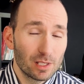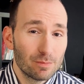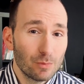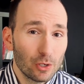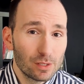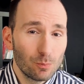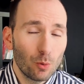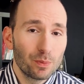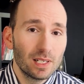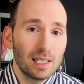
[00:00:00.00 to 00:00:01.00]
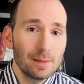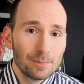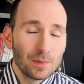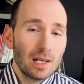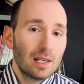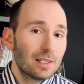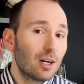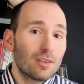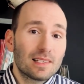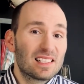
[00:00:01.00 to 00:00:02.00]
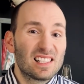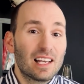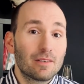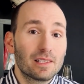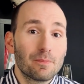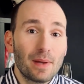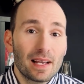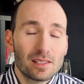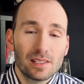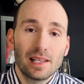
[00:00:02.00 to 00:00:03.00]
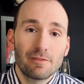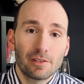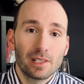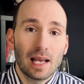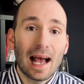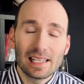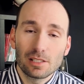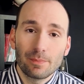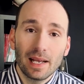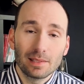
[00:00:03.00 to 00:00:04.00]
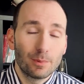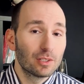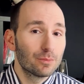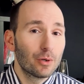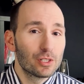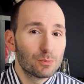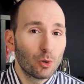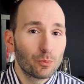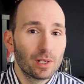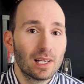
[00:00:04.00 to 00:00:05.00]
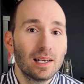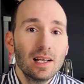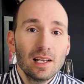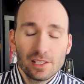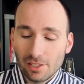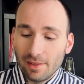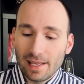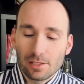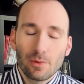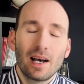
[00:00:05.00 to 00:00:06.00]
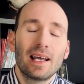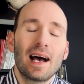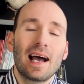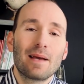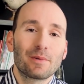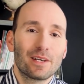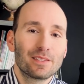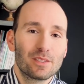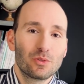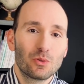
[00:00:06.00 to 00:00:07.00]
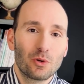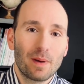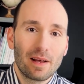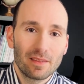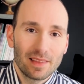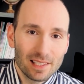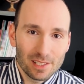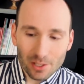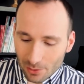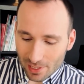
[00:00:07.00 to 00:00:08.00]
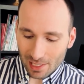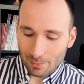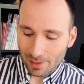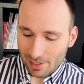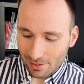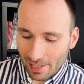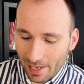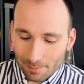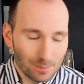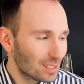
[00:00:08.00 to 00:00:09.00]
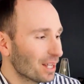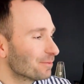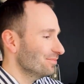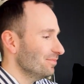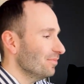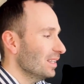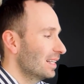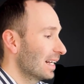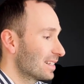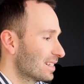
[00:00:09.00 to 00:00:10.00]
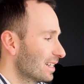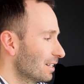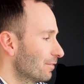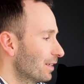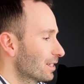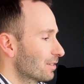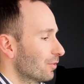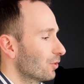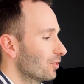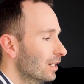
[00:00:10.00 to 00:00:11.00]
the most popular. Not necessarily the best in every aspect, but the most popular. So that's why I am going to talk about this new syllabus today. So let's see, first of all,